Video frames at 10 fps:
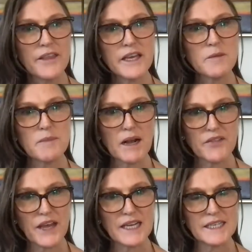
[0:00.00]
think
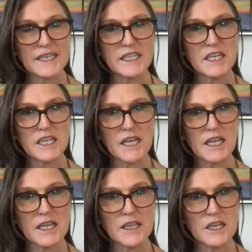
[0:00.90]
about that in
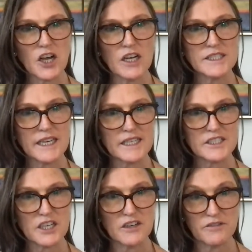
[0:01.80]
the
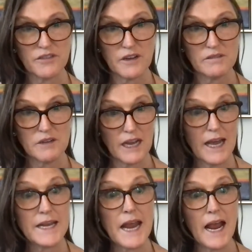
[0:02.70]
context of
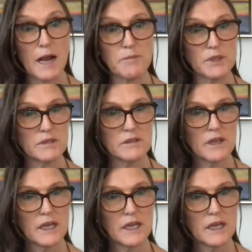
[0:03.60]
an Apple.